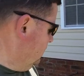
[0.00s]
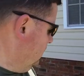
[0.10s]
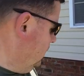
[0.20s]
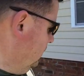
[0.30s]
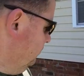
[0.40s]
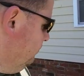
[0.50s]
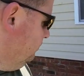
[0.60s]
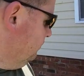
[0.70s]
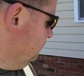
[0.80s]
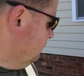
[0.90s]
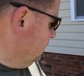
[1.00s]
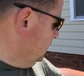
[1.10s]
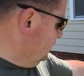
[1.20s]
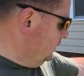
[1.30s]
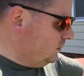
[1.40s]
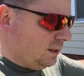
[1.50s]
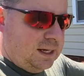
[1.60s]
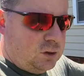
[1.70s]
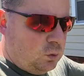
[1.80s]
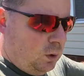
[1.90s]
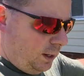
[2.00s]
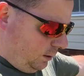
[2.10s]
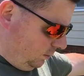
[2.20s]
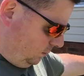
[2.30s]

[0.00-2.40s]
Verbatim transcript: um, is the gauge of wire.